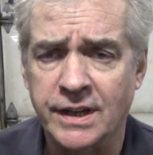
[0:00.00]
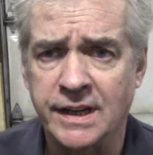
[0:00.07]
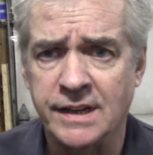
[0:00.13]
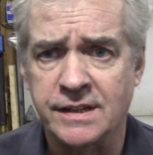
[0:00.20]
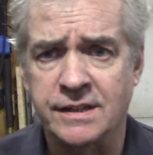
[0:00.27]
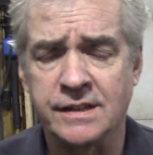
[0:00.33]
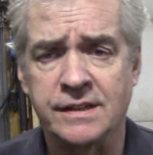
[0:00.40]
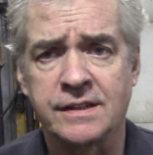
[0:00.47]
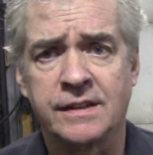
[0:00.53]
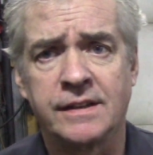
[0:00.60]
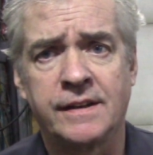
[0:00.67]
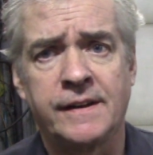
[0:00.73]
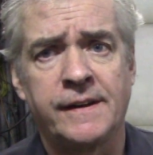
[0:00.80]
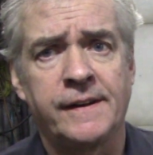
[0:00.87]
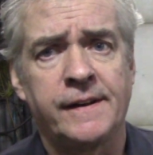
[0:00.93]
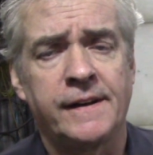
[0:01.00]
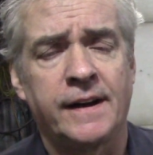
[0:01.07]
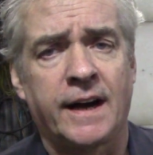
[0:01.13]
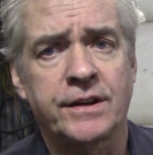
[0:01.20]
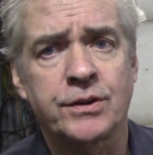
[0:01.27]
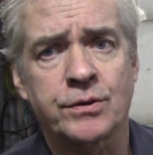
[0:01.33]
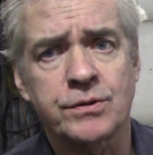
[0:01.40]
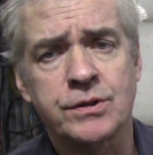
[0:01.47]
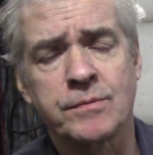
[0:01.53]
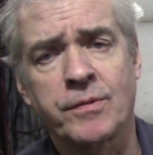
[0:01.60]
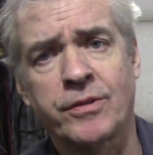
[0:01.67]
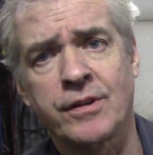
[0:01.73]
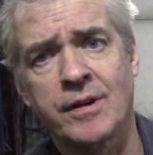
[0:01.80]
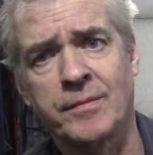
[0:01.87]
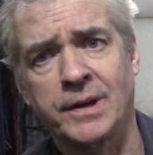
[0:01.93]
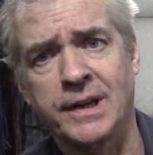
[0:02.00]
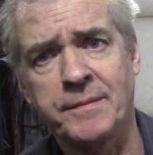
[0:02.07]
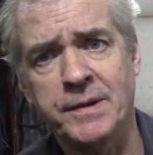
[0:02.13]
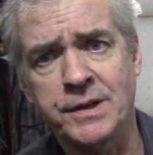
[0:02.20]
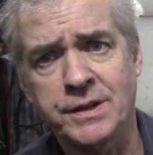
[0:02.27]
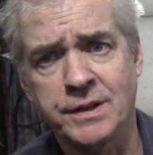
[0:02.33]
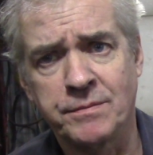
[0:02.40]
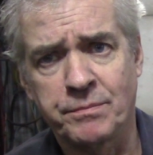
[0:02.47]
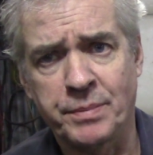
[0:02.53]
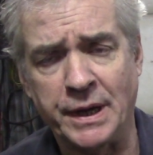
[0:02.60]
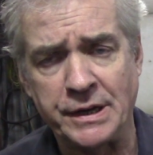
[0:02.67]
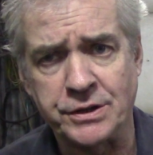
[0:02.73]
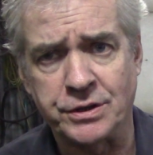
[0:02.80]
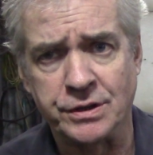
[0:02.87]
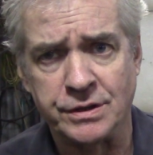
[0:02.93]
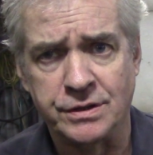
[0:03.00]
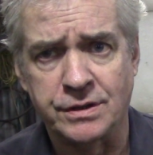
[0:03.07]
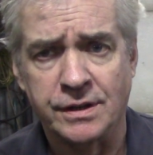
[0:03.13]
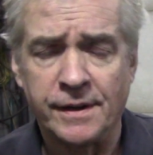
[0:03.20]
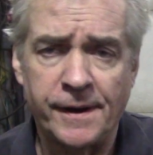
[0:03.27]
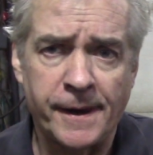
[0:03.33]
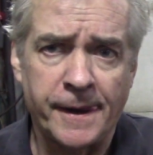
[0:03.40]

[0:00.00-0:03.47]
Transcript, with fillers: cases, I took some thermal imaging pictures